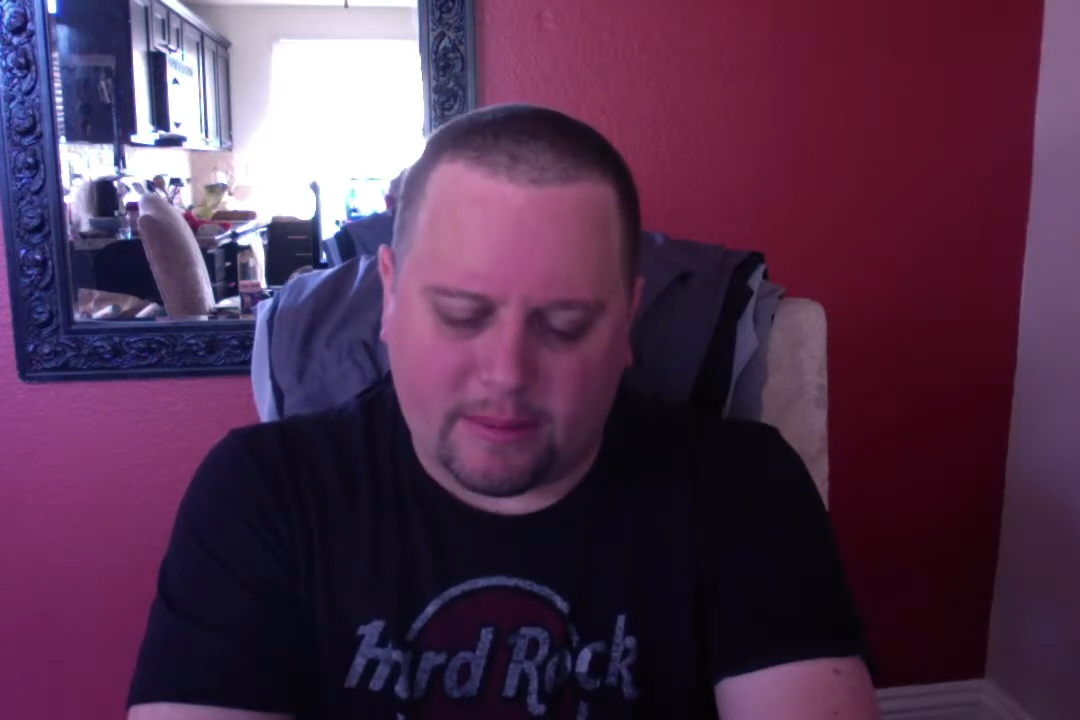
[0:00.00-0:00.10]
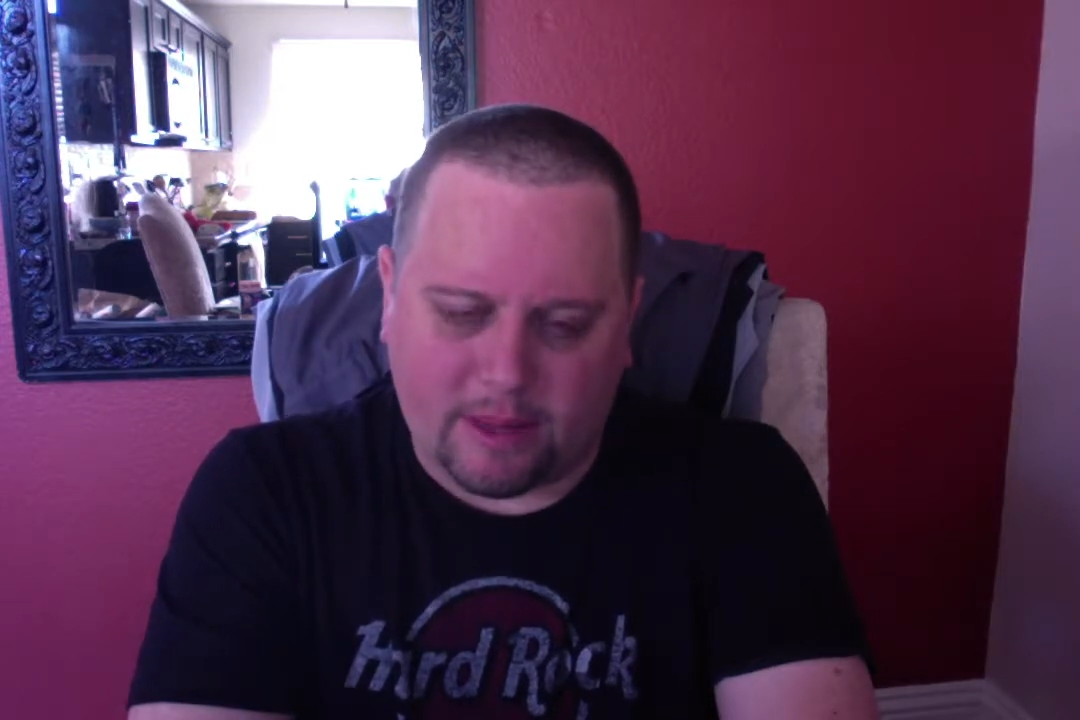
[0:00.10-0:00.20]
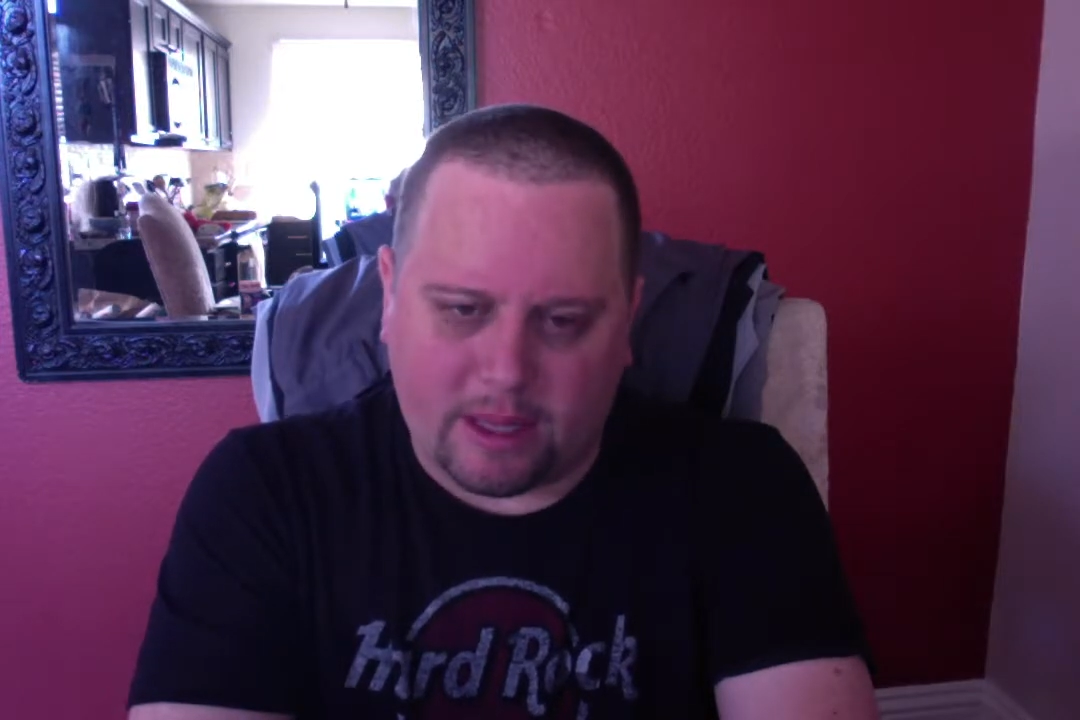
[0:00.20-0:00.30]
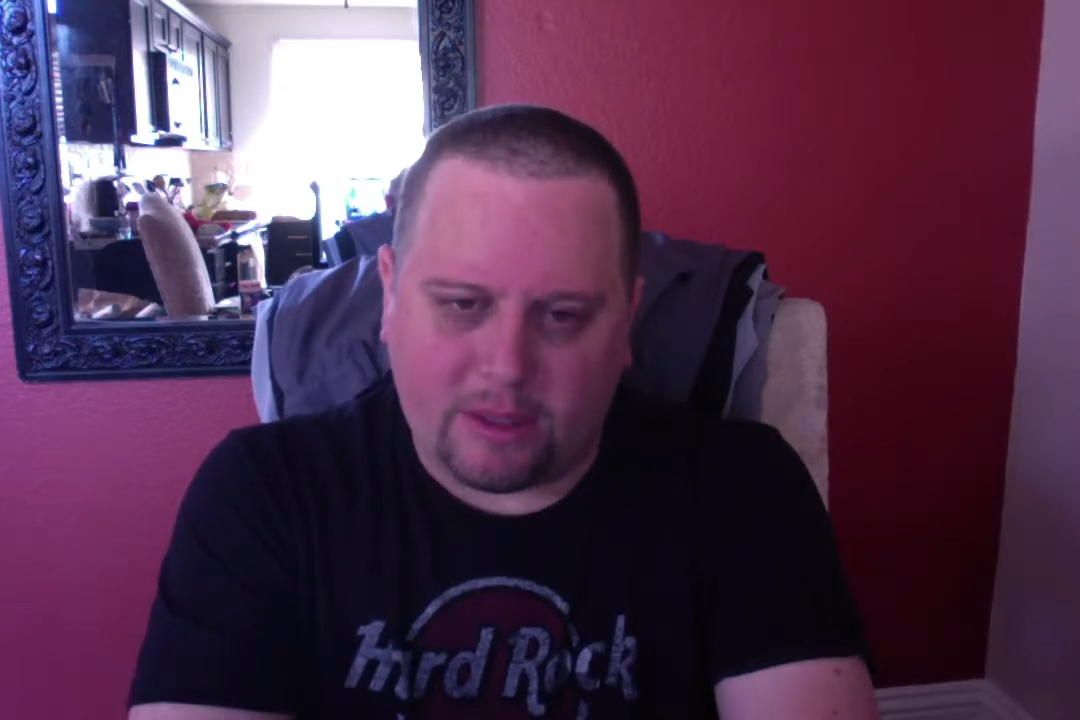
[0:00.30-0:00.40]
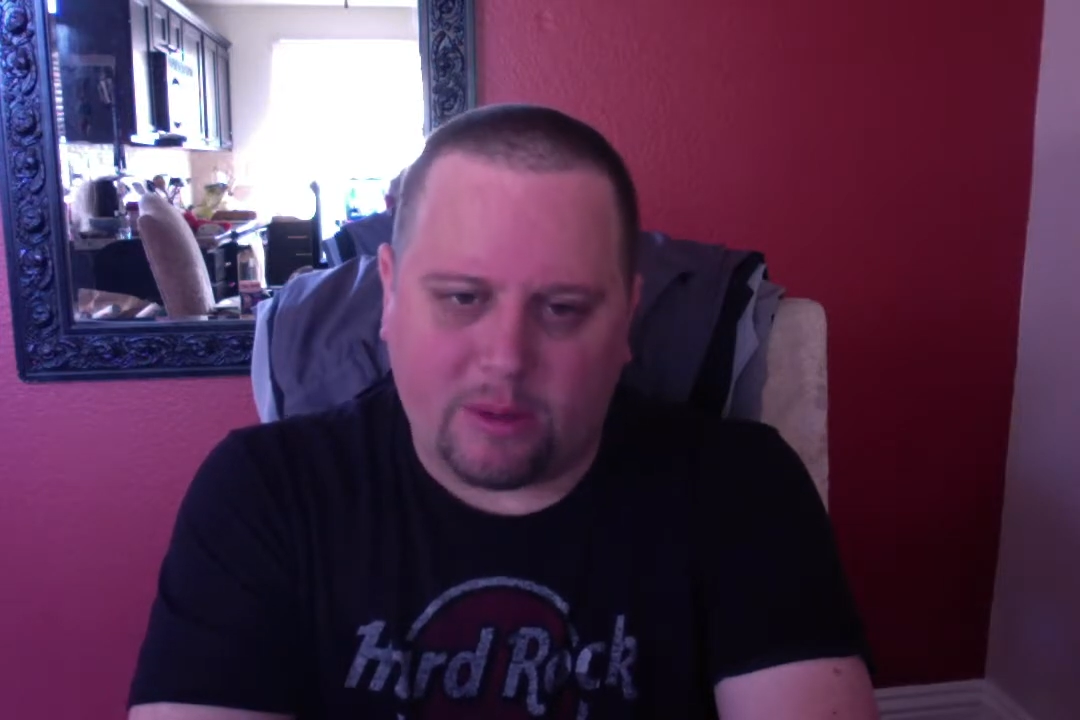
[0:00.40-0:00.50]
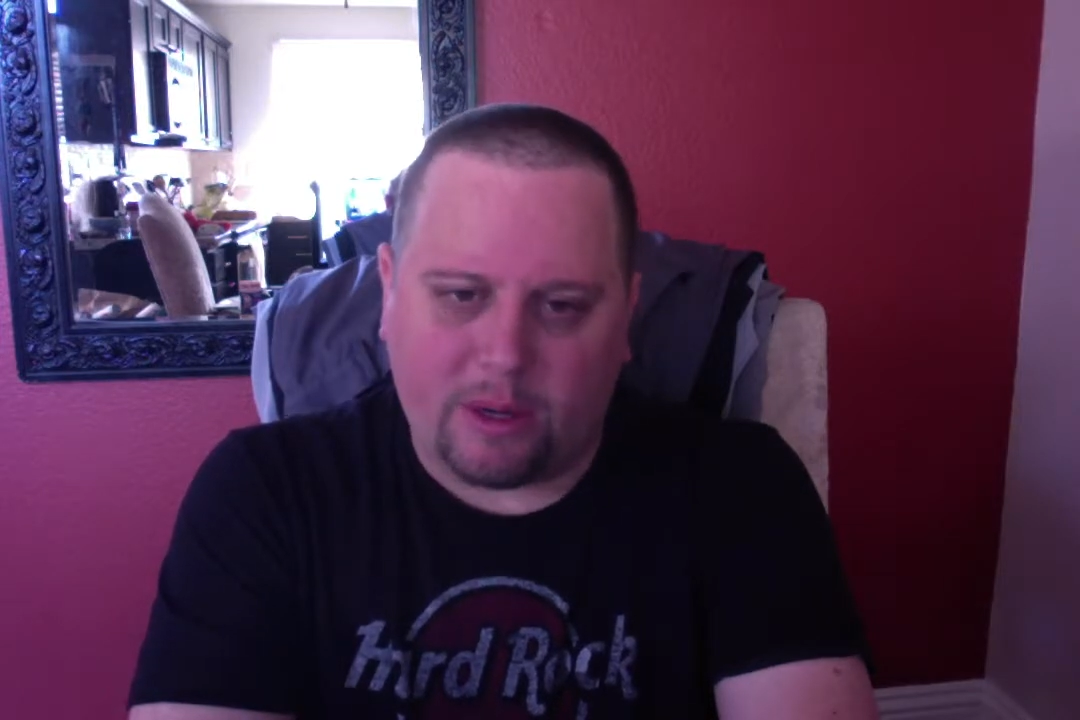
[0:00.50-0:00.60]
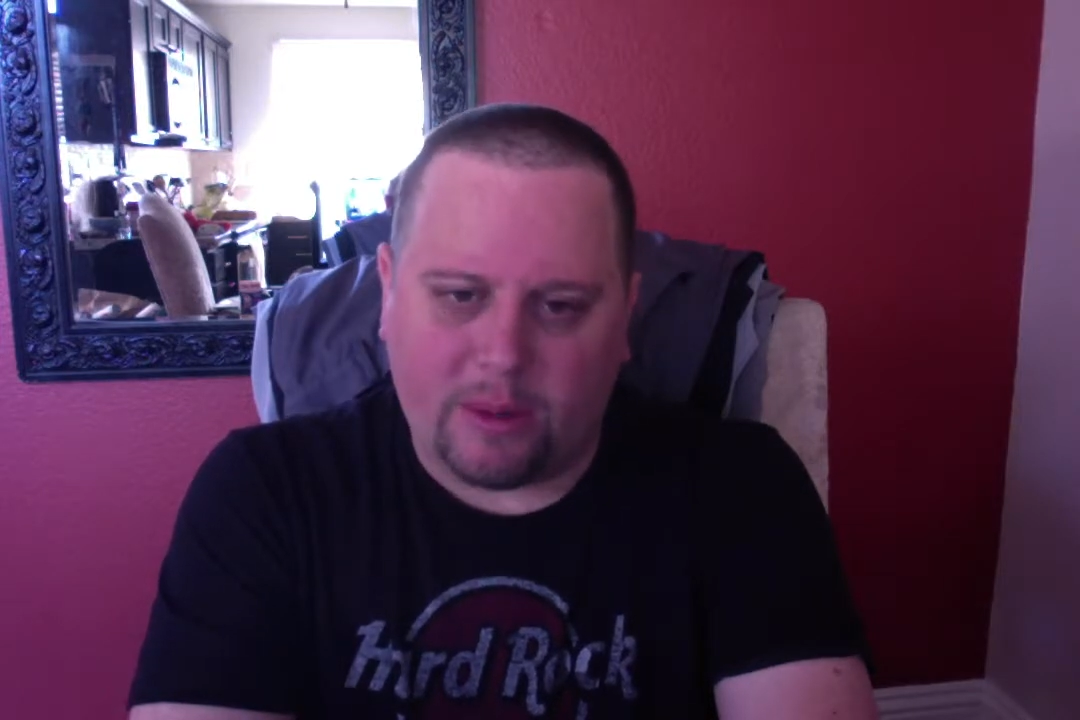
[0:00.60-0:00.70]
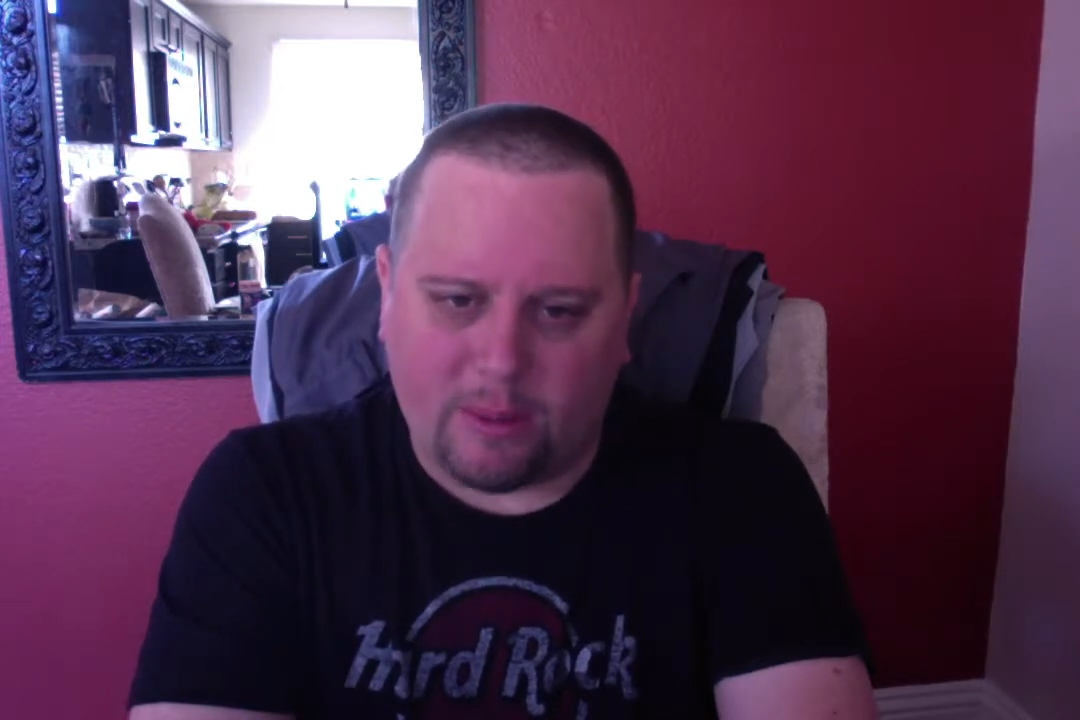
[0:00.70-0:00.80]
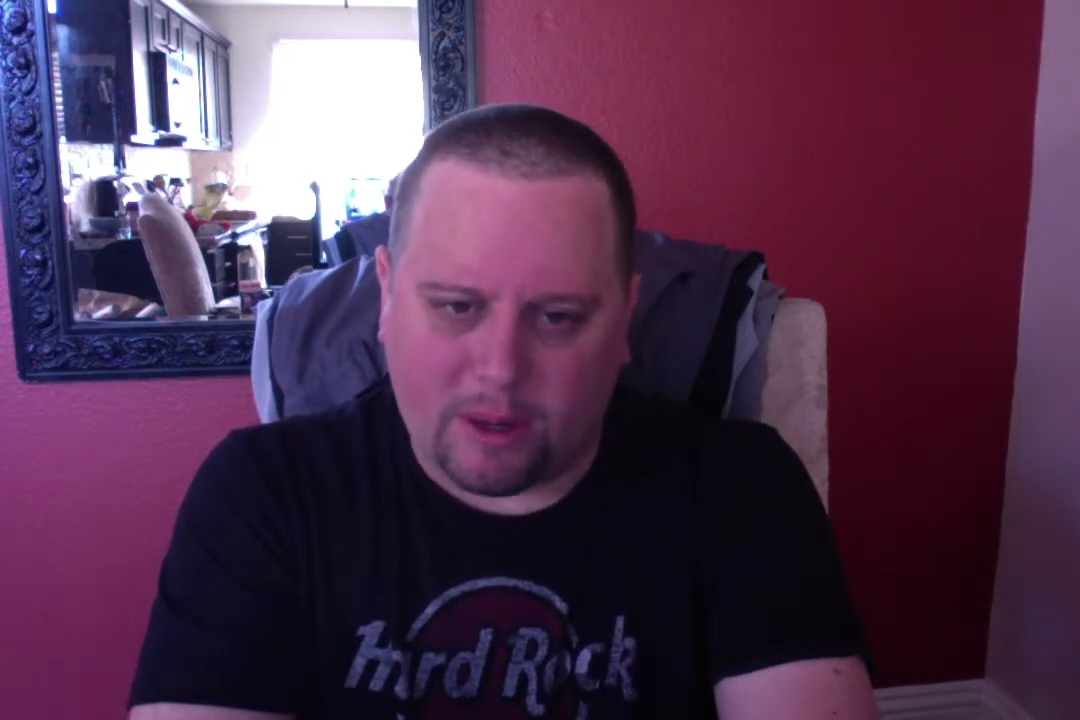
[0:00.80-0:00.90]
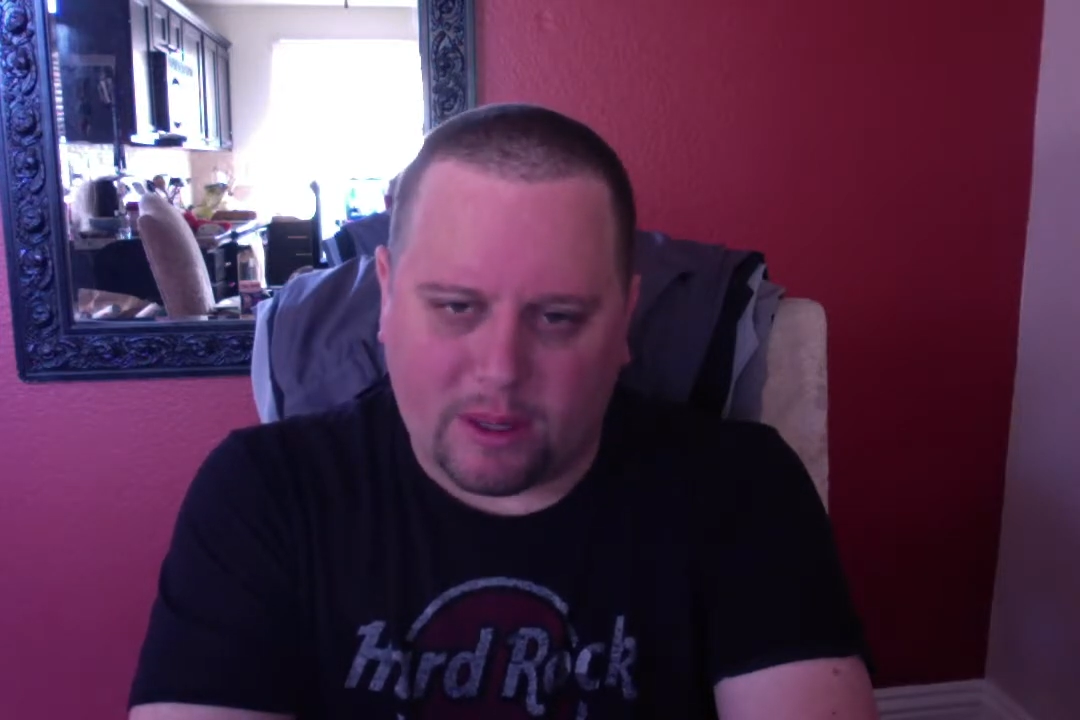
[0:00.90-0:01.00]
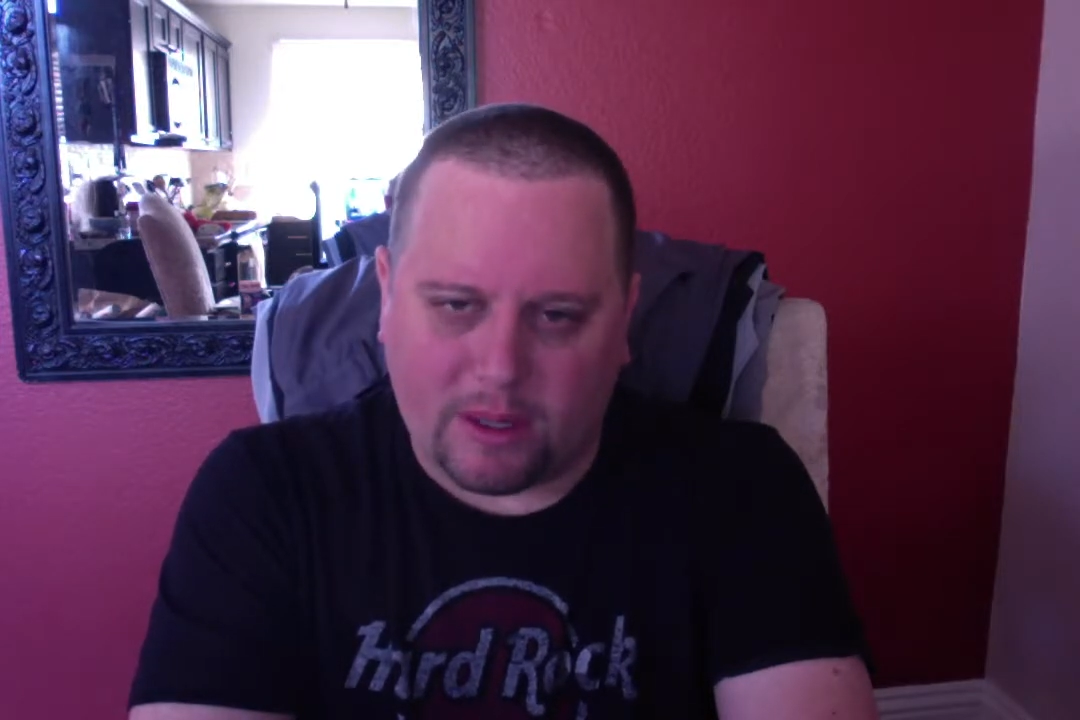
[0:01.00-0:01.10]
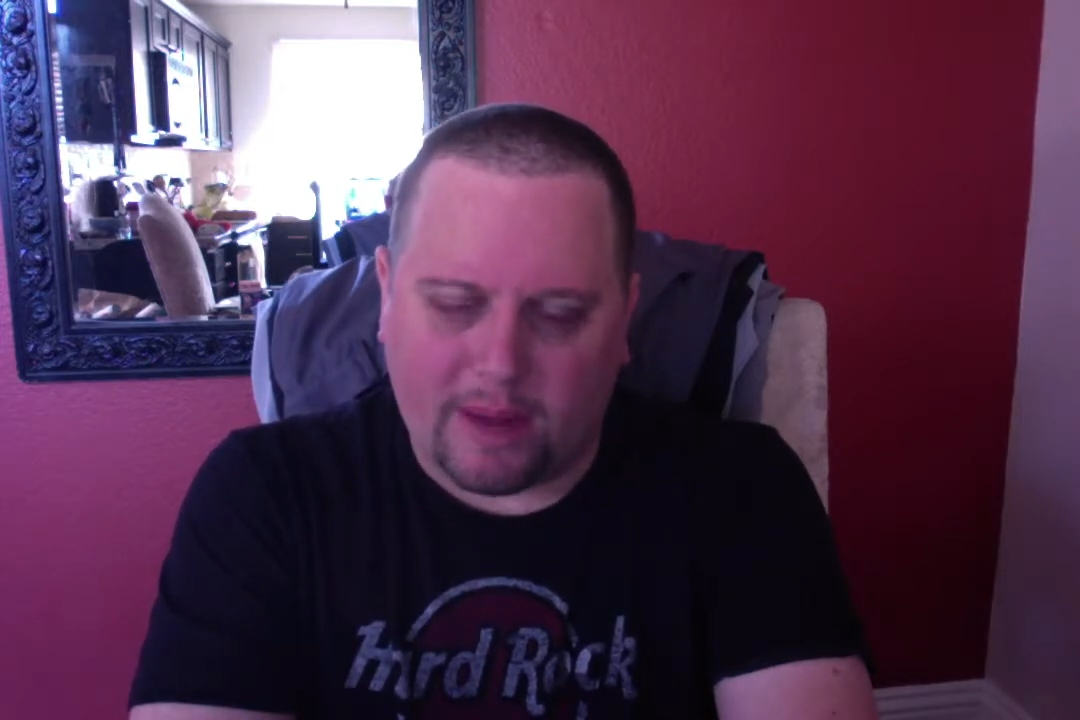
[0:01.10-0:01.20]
at 21,